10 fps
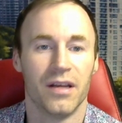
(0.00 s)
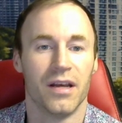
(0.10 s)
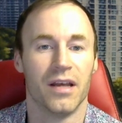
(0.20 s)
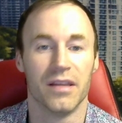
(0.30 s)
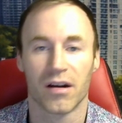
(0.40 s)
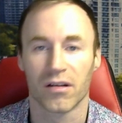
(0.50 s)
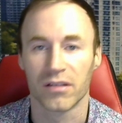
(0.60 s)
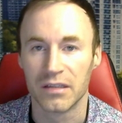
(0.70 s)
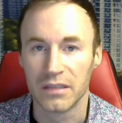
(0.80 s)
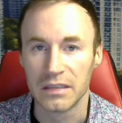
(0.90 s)
and they are
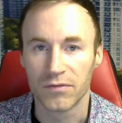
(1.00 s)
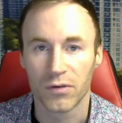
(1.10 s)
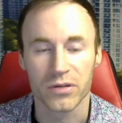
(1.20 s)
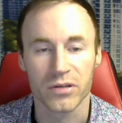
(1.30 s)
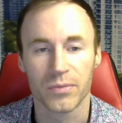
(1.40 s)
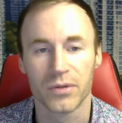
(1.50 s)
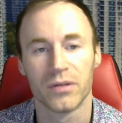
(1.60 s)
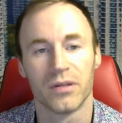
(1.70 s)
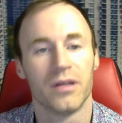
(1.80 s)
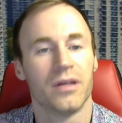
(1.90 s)
legally
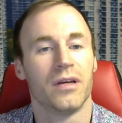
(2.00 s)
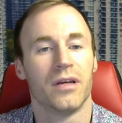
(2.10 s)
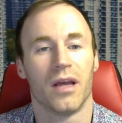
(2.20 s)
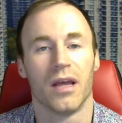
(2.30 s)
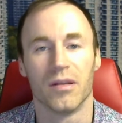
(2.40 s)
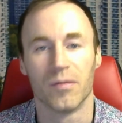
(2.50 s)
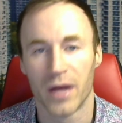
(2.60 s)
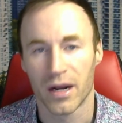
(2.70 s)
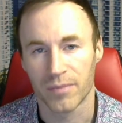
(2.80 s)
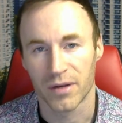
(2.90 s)
enforceable, and they're
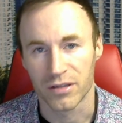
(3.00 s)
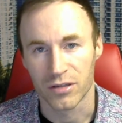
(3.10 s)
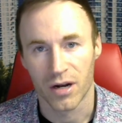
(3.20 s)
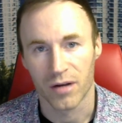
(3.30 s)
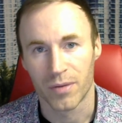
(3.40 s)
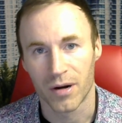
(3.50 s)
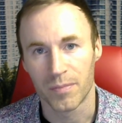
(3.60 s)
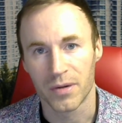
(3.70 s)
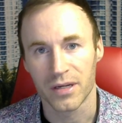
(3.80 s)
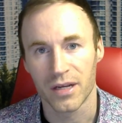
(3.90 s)
backed by the Strata
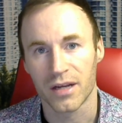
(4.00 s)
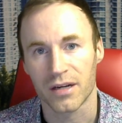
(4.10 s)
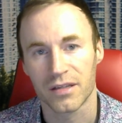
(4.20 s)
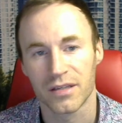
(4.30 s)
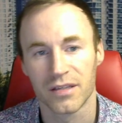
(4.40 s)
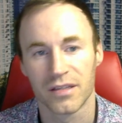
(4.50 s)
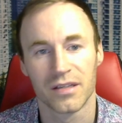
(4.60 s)
Property Act.